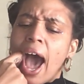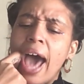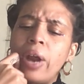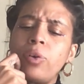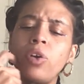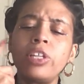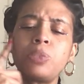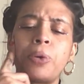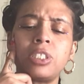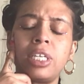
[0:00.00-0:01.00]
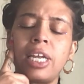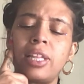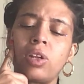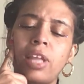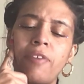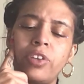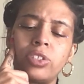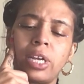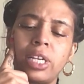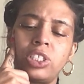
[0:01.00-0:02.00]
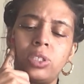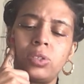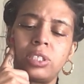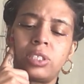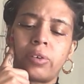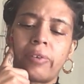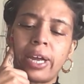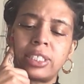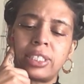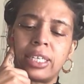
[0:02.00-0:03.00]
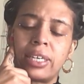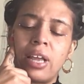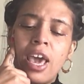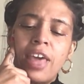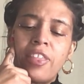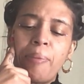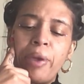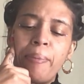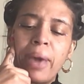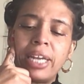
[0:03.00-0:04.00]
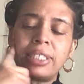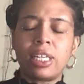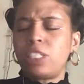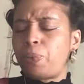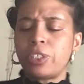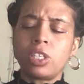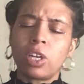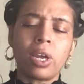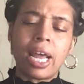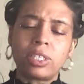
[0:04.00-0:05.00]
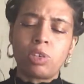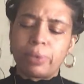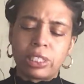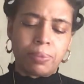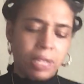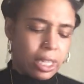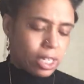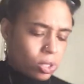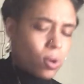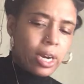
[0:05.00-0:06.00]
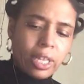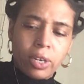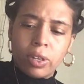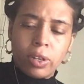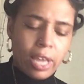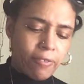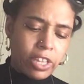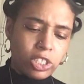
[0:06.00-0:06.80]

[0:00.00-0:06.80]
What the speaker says: I don't know. This person in their life, they're trying to choose a direction. They've been meditating. This person, they're going to ask you about something that's going on in their life.